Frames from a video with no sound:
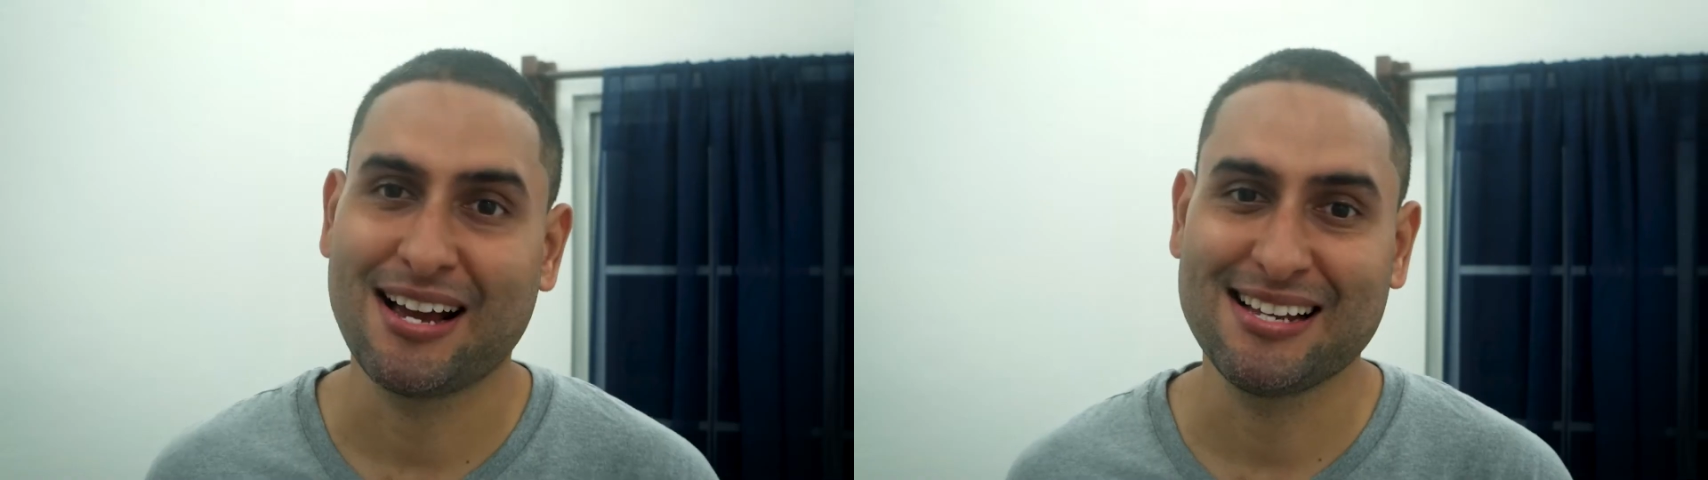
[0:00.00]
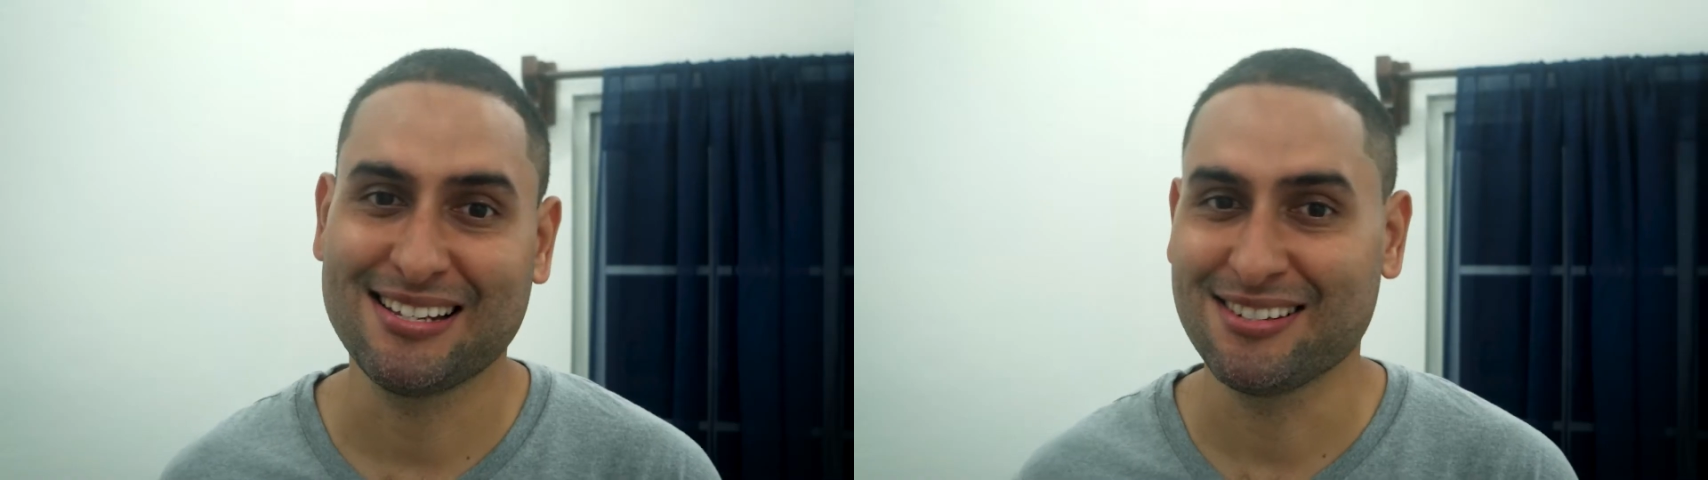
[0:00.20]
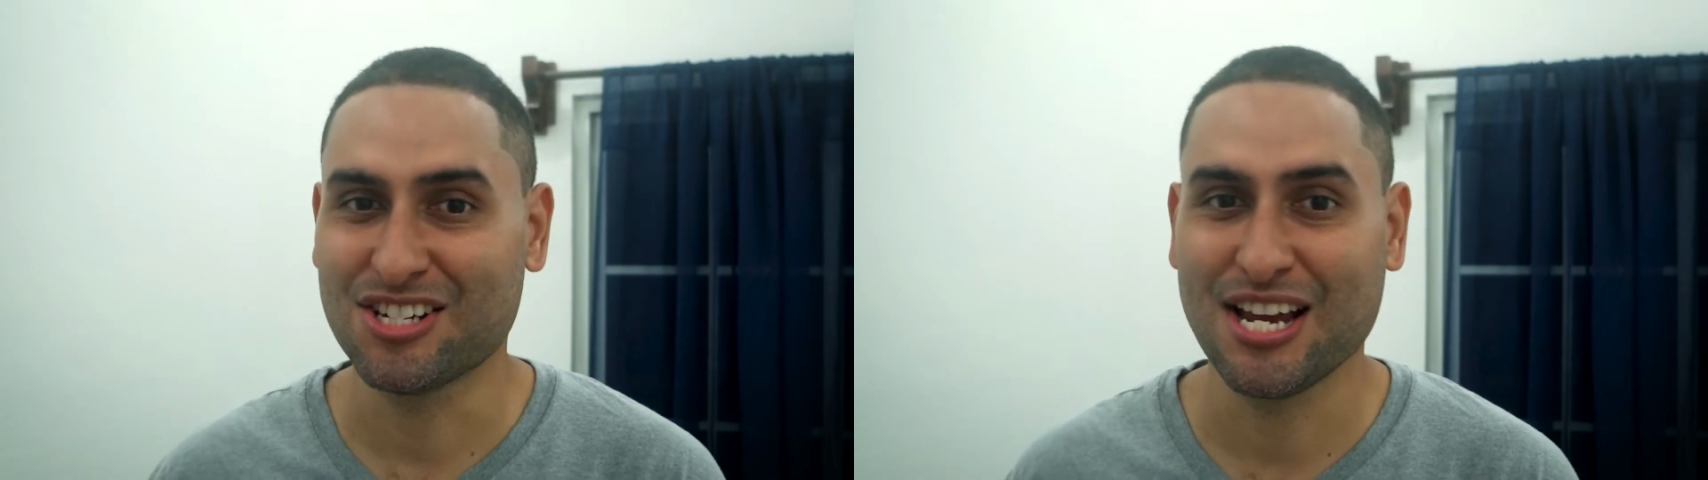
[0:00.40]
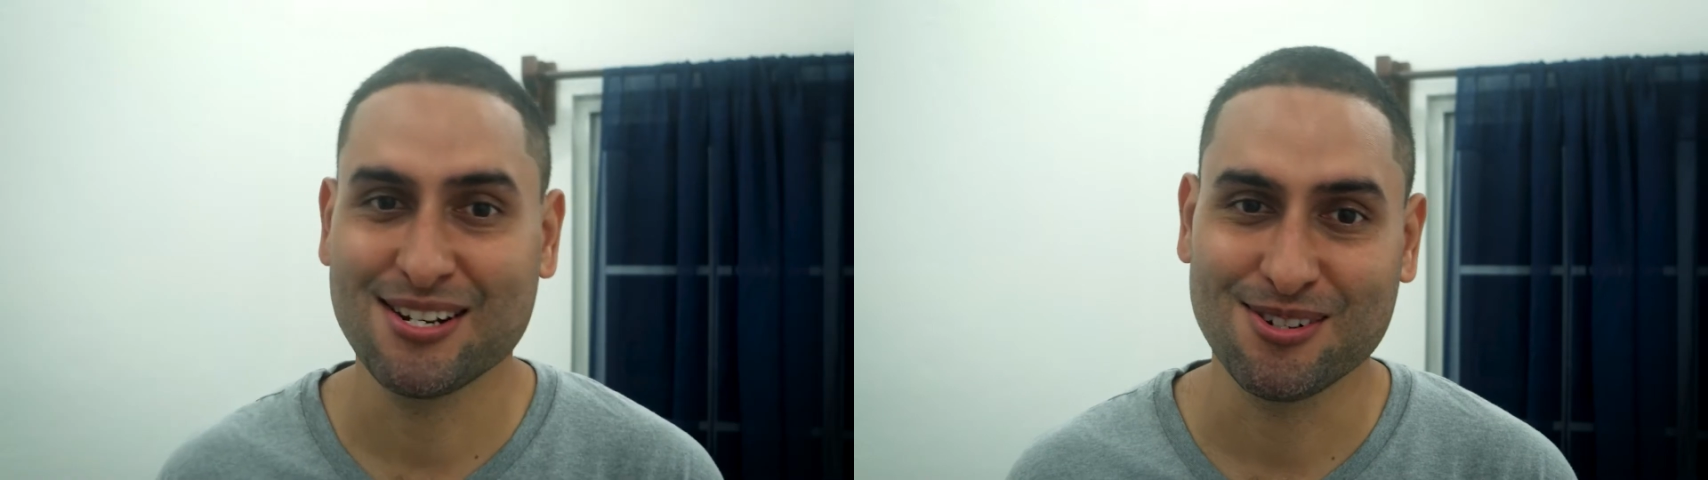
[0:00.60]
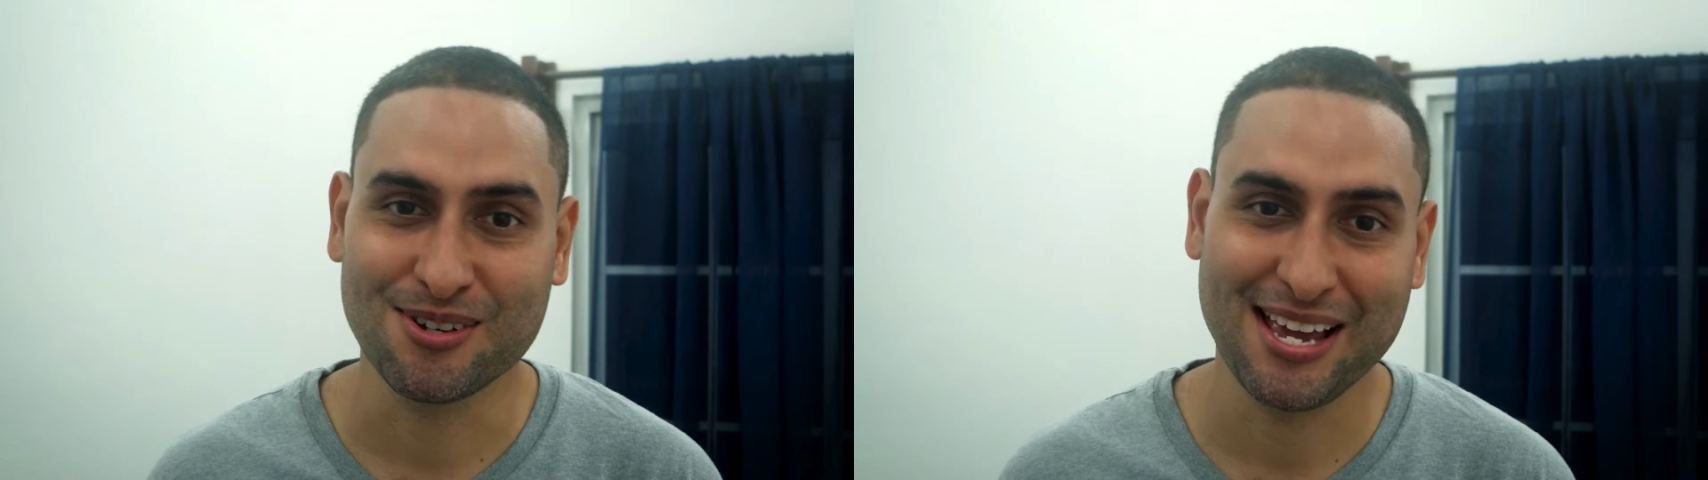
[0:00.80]
guys, I had to
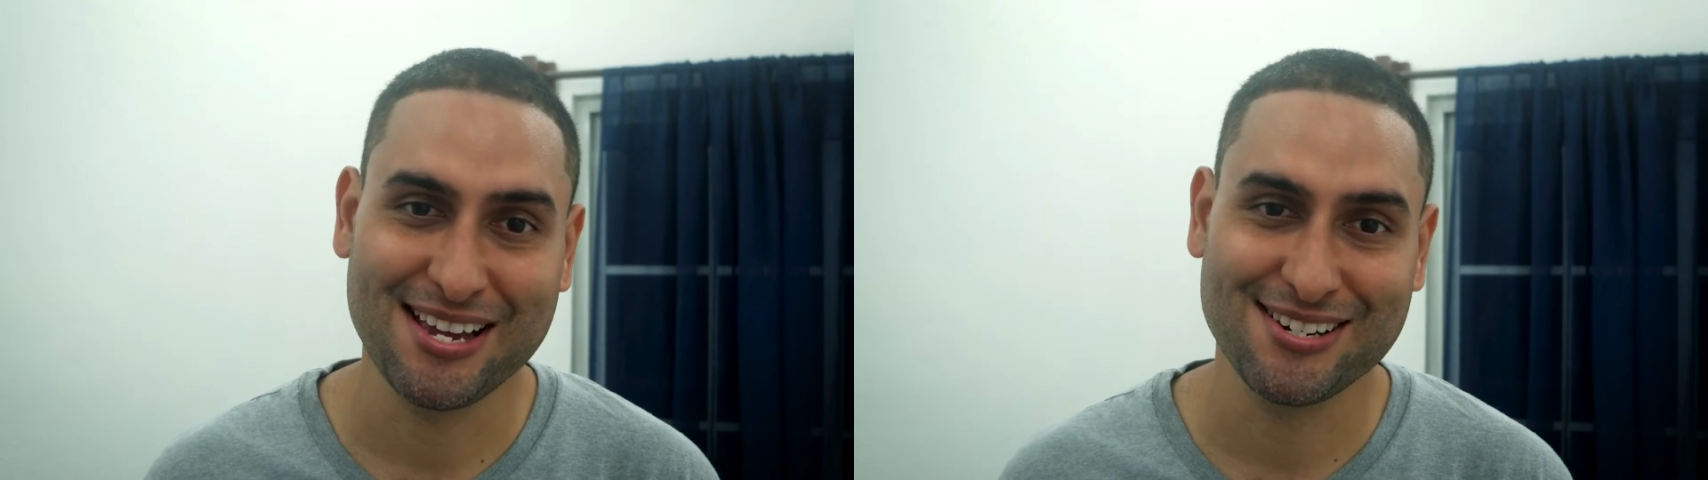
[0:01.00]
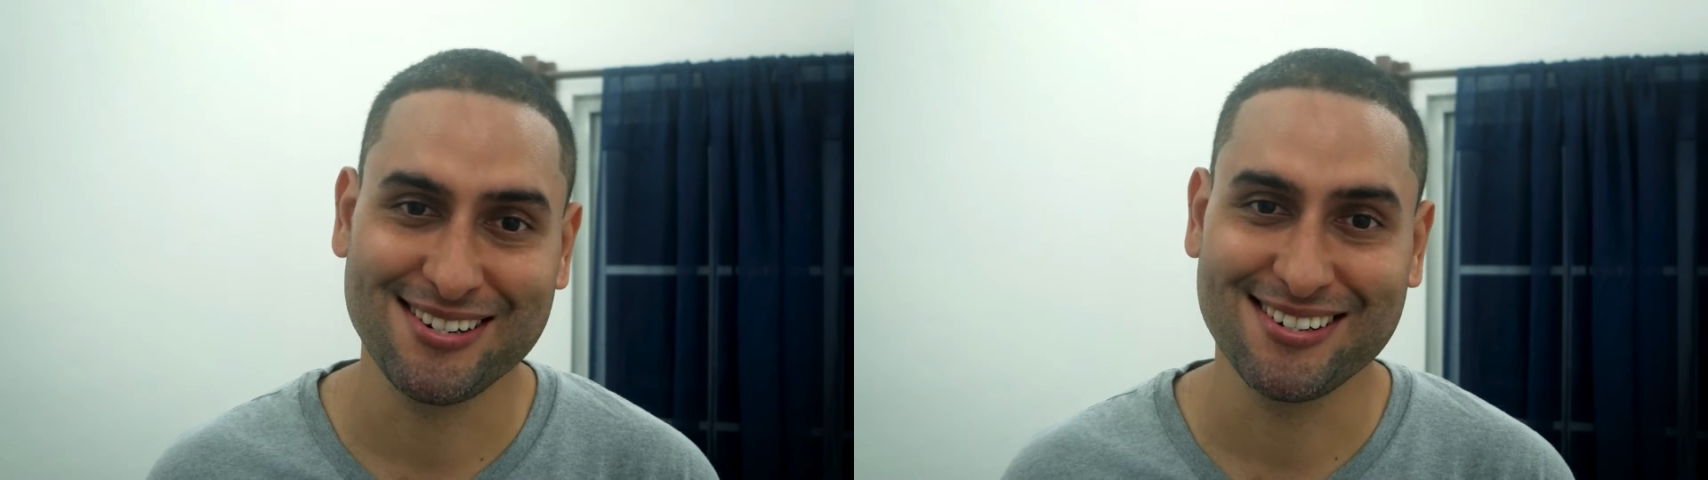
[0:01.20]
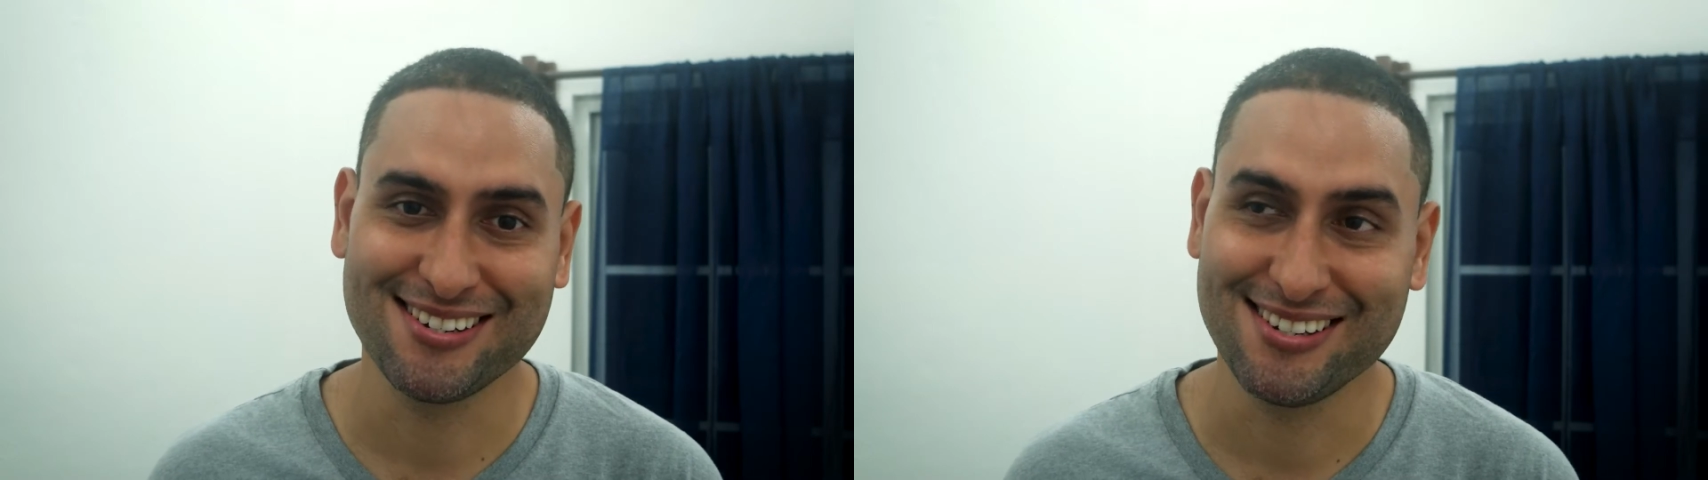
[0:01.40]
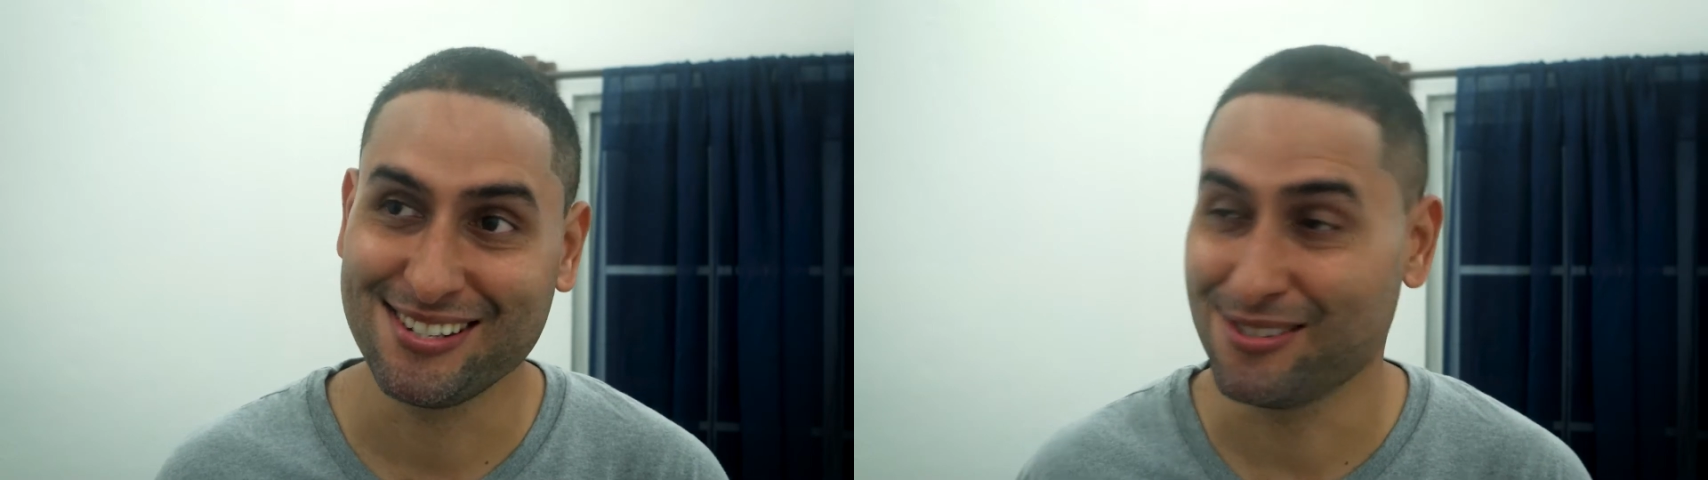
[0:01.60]
change location because